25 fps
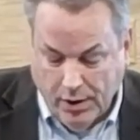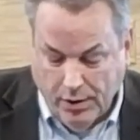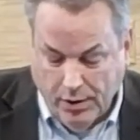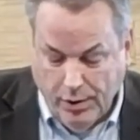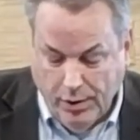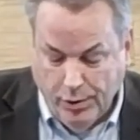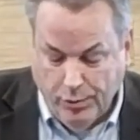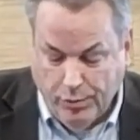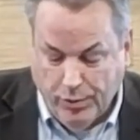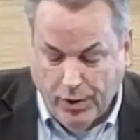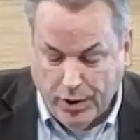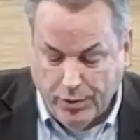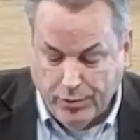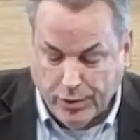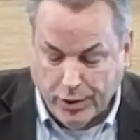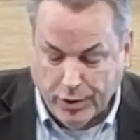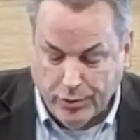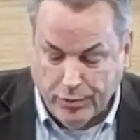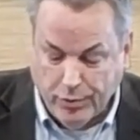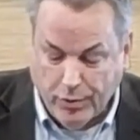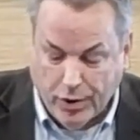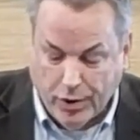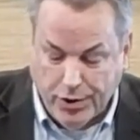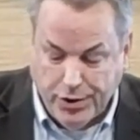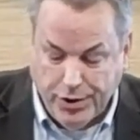who won
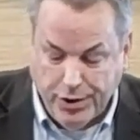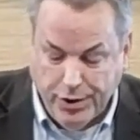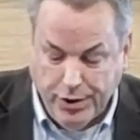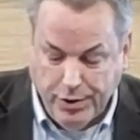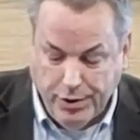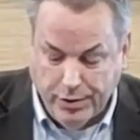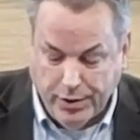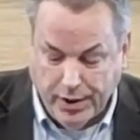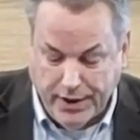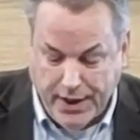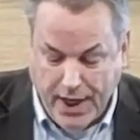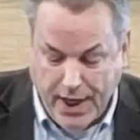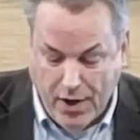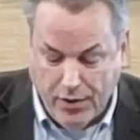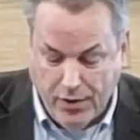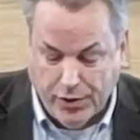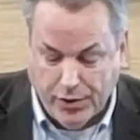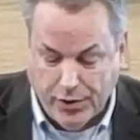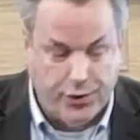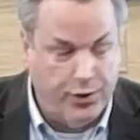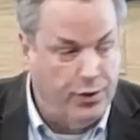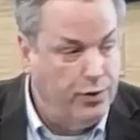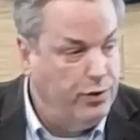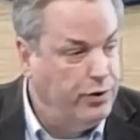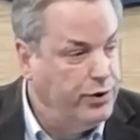World War II and now
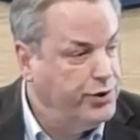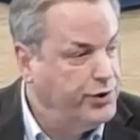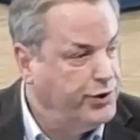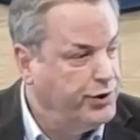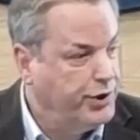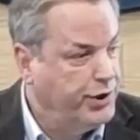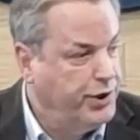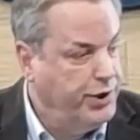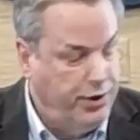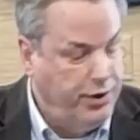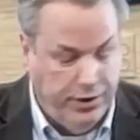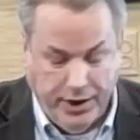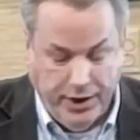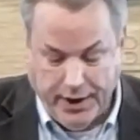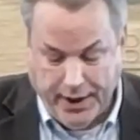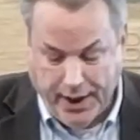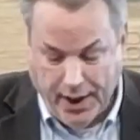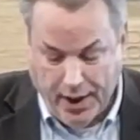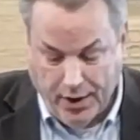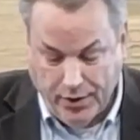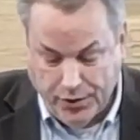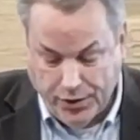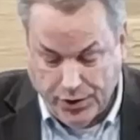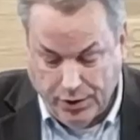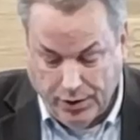control its Security
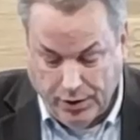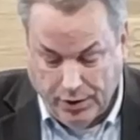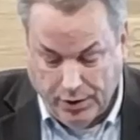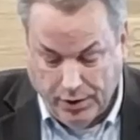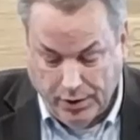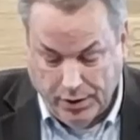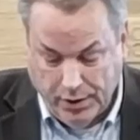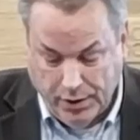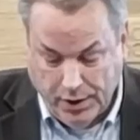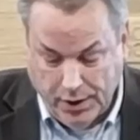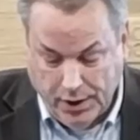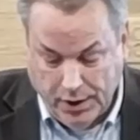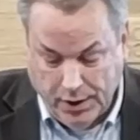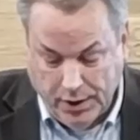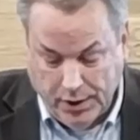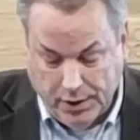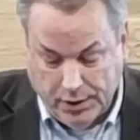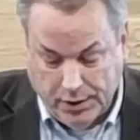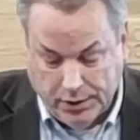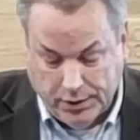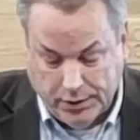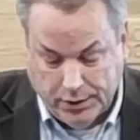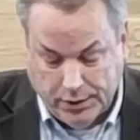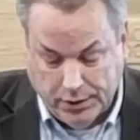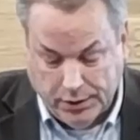Council.
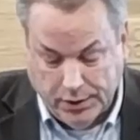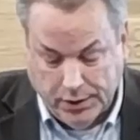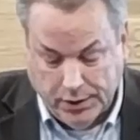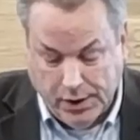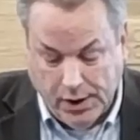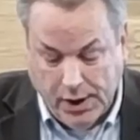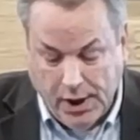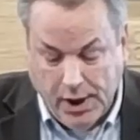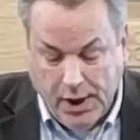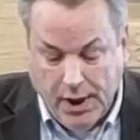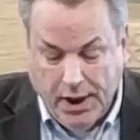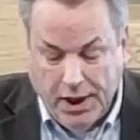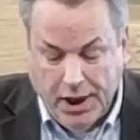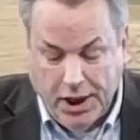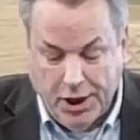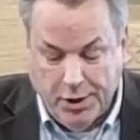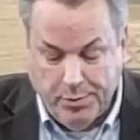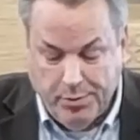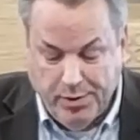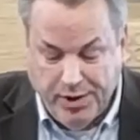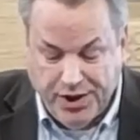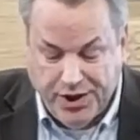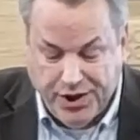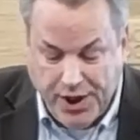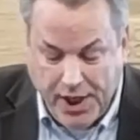It has
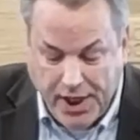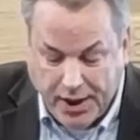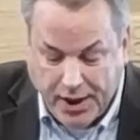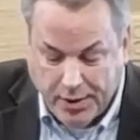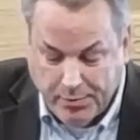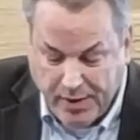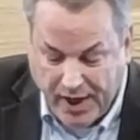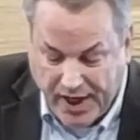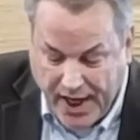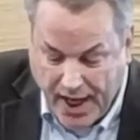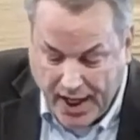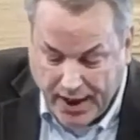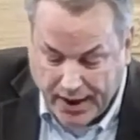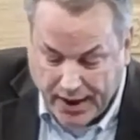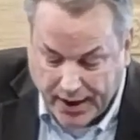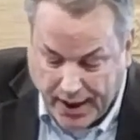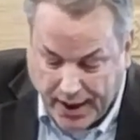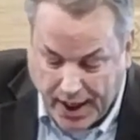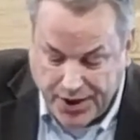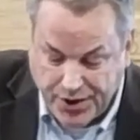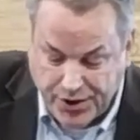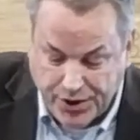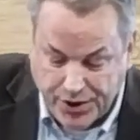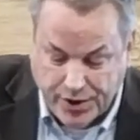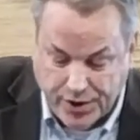been shaken by
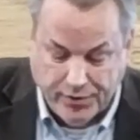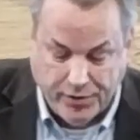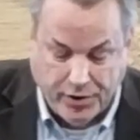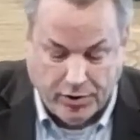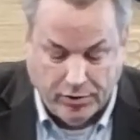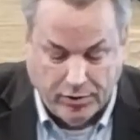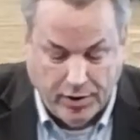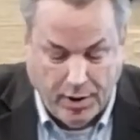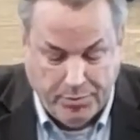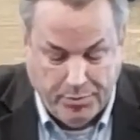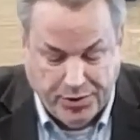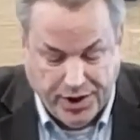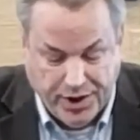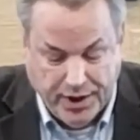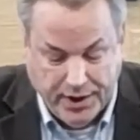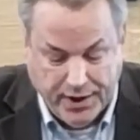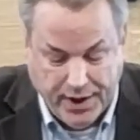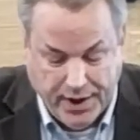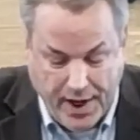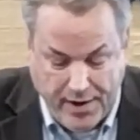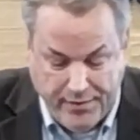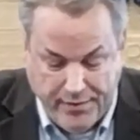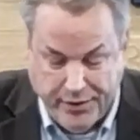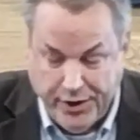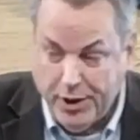allegations of corruption and
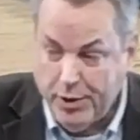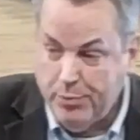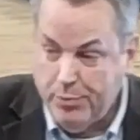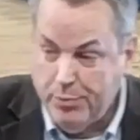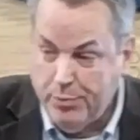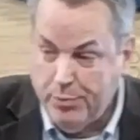heavy